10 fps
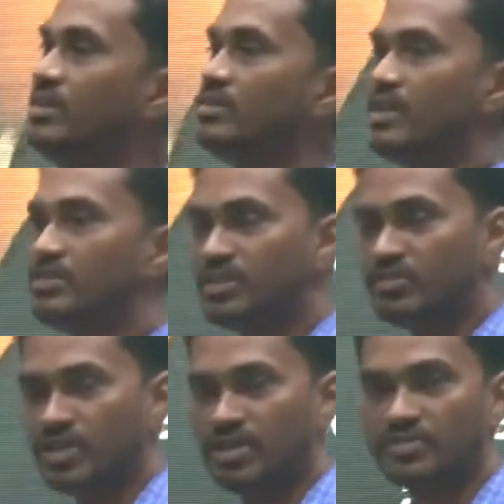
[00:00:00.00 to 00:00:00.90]
that is
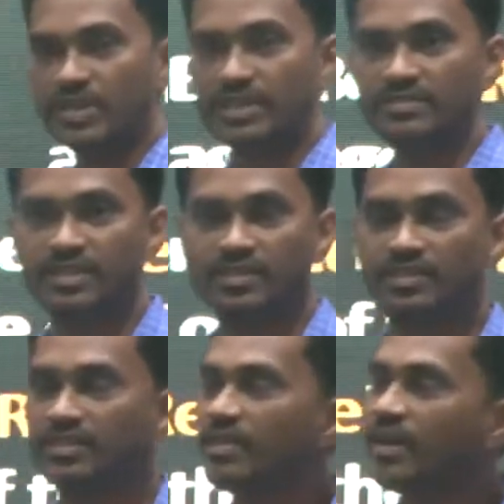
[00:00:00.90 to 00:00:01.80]
our country is
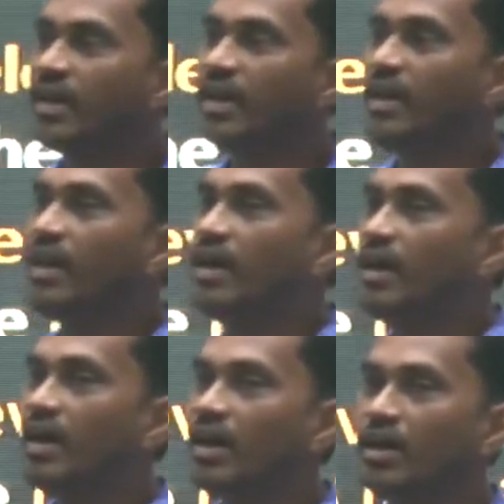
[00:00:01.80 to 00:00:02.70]
in
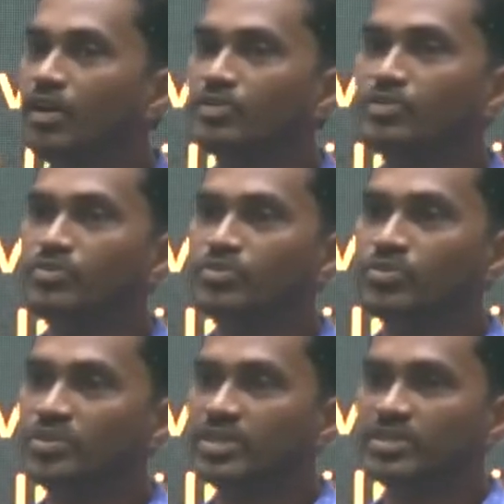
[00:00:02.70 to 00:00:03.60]

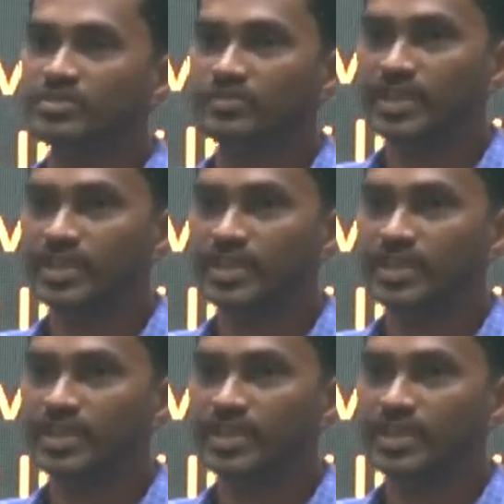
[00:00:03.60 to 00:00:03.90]
through the years of